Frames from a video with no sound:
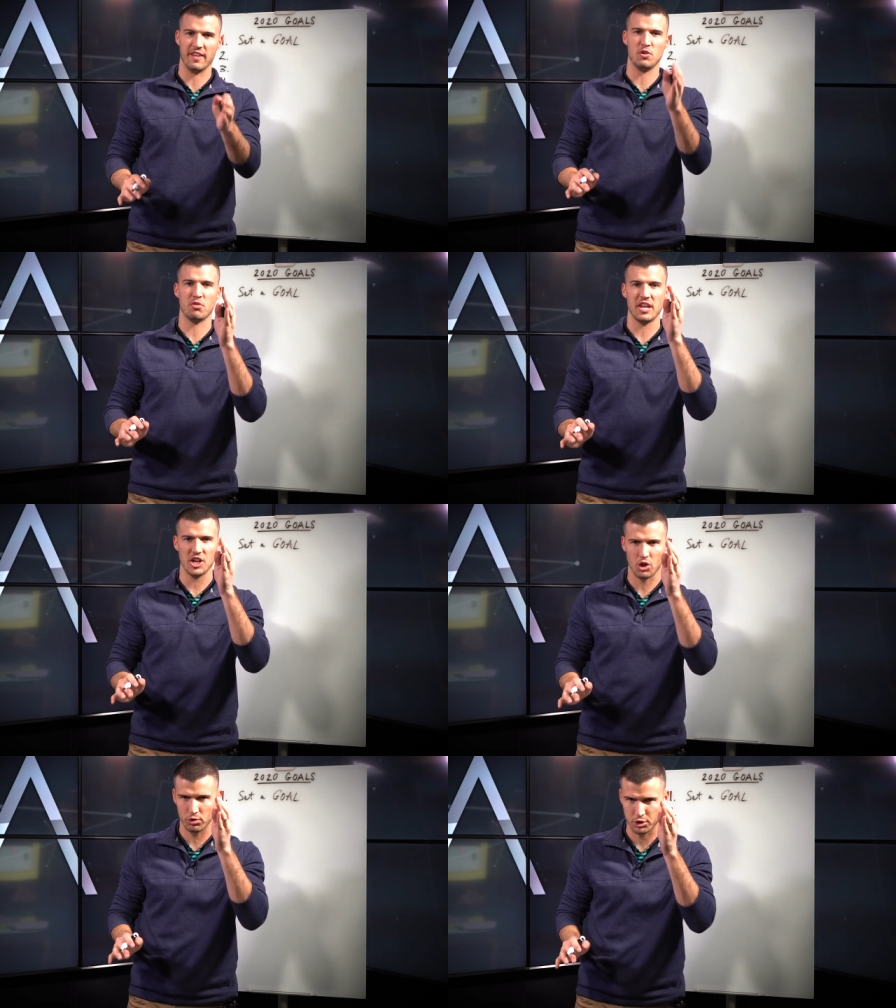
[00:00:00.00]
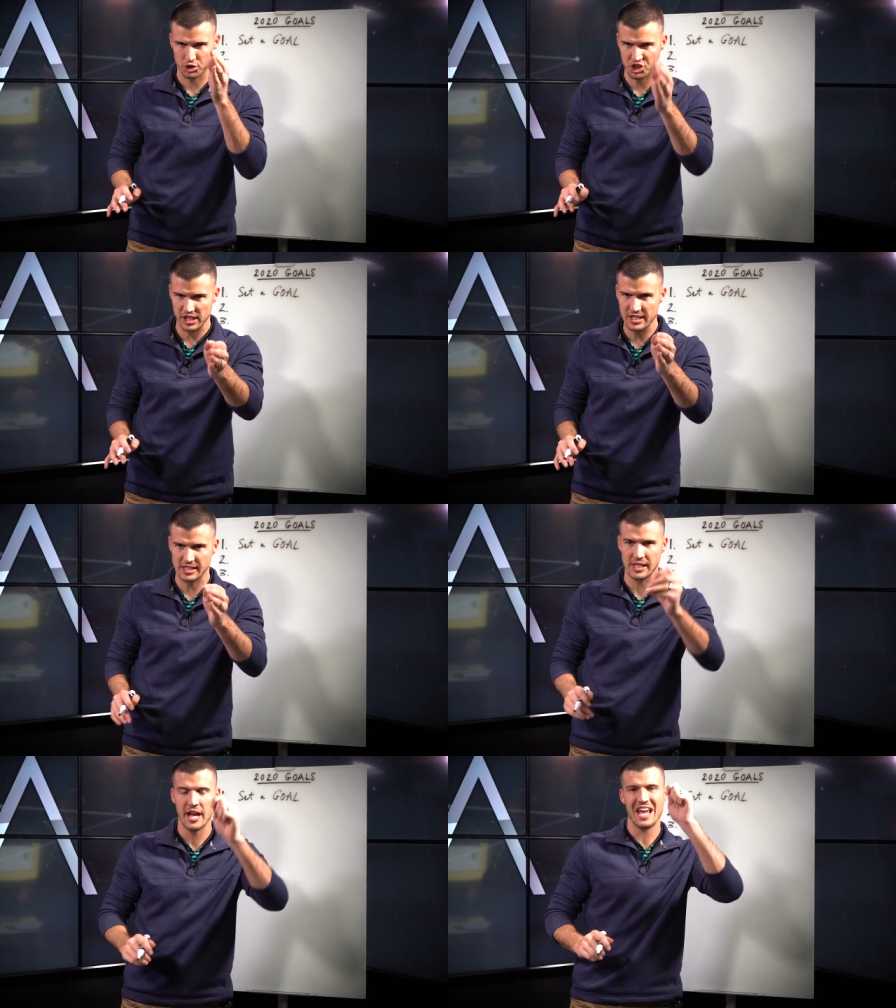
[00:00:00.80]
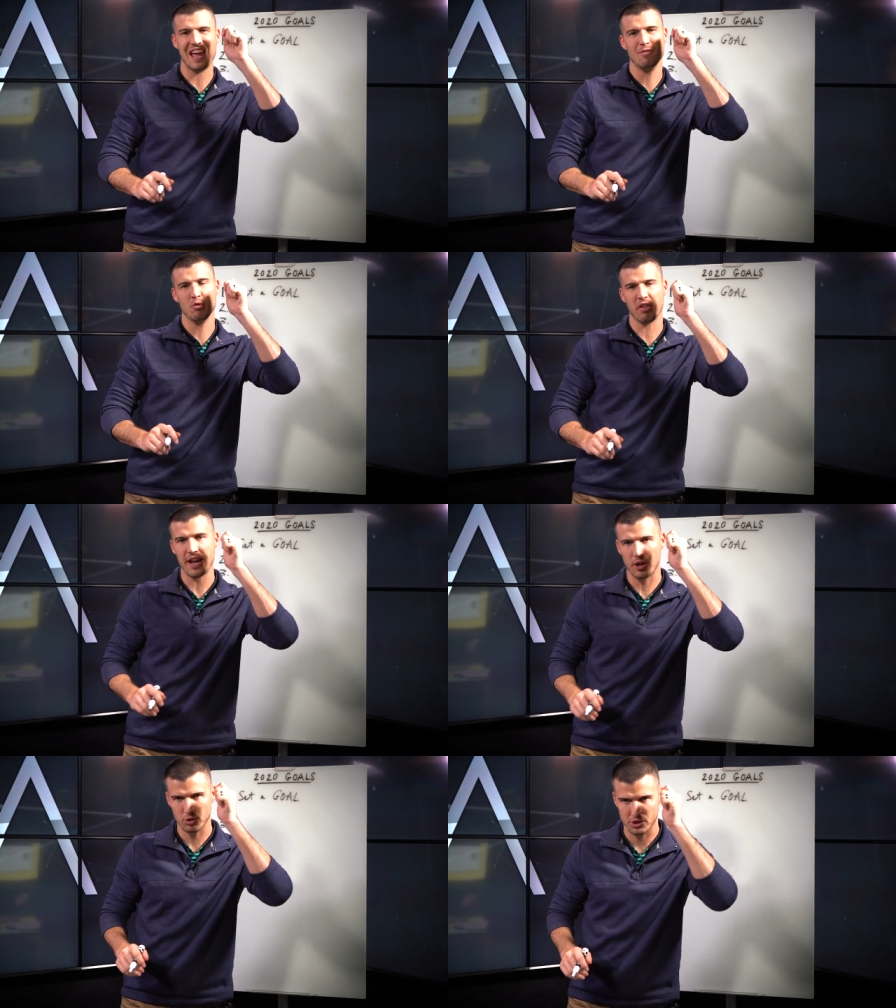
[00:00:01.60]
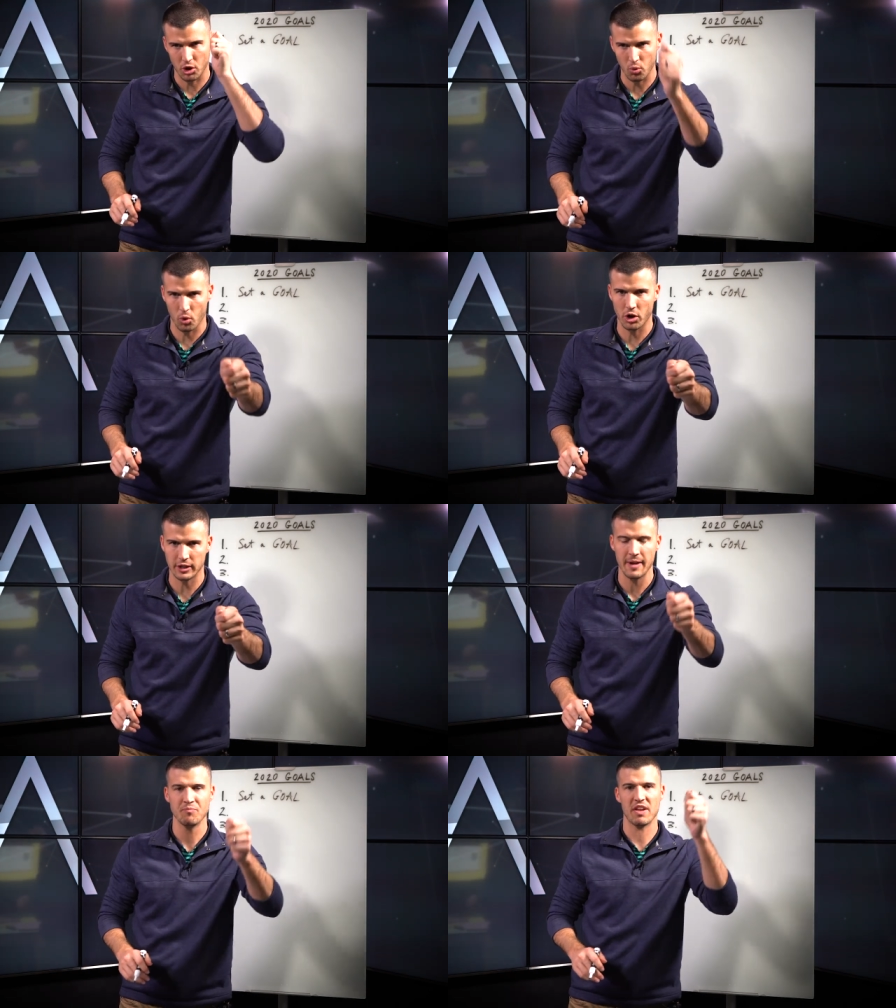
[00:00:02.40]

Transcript: If you think goals are cheesy, if you think goals don't work,